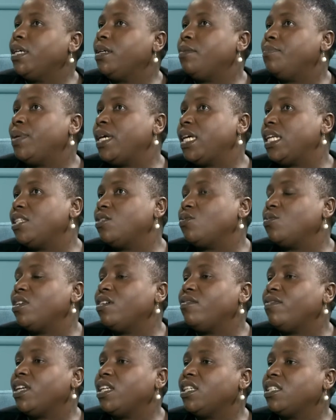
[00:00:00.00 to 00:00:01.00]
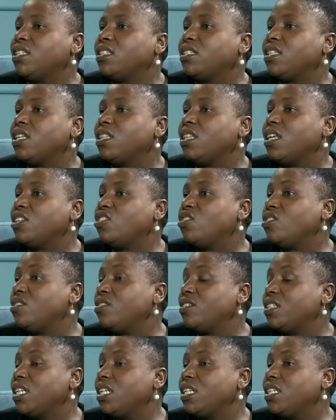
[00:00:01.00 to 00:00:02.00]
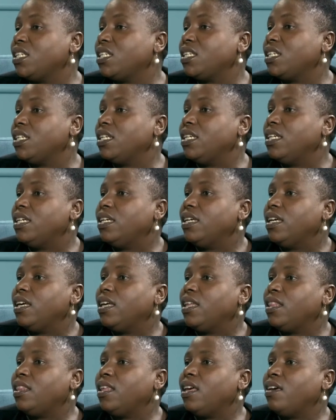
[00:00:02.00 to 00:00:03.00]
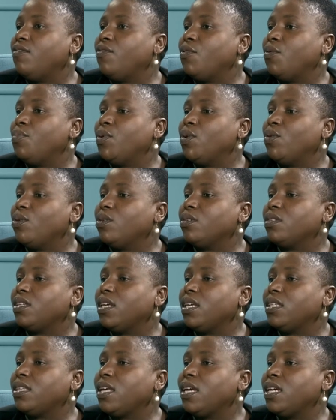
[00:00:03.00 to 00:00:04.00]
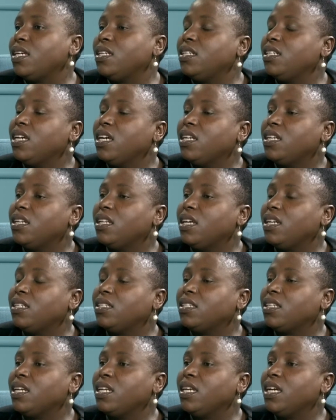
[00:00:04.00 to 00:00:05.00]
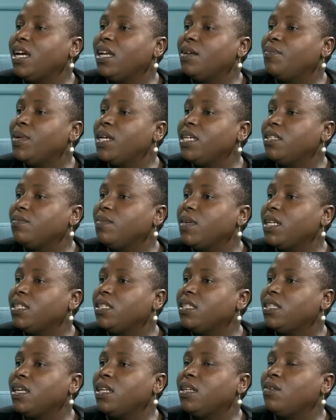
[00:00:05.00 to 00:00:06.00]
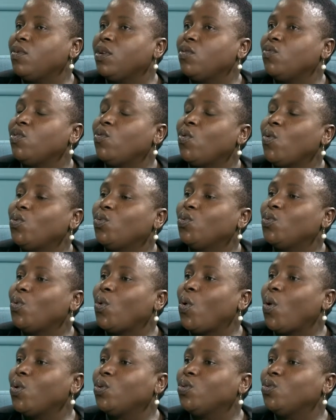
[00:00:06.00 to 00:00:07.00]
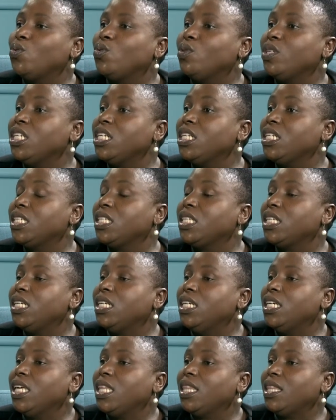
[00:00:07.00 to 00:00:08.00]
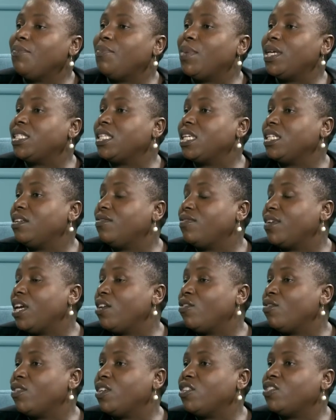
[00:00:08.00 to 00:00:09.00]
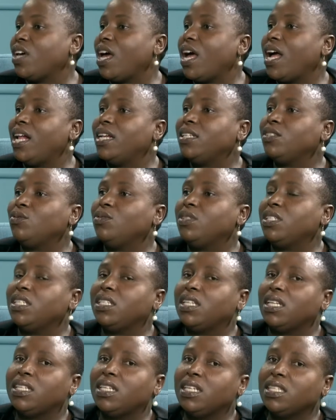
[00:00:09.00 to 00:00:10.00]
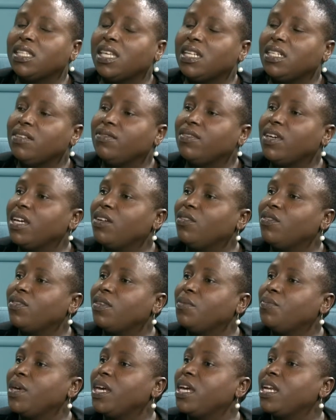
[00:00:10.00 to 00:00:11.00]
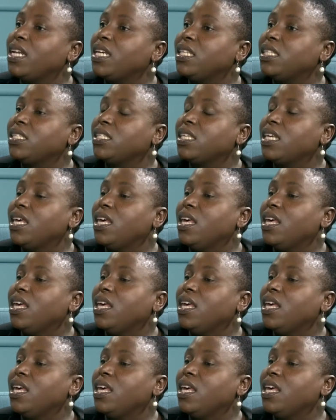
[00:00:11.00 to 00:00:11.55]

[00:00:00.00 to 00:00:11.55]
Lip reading: Parents who never registered their children. And therefore, because as I indicated that it's a legal placement, then when we go to court, you will need the birth certificate of the child, you will need the death certificate of the parents.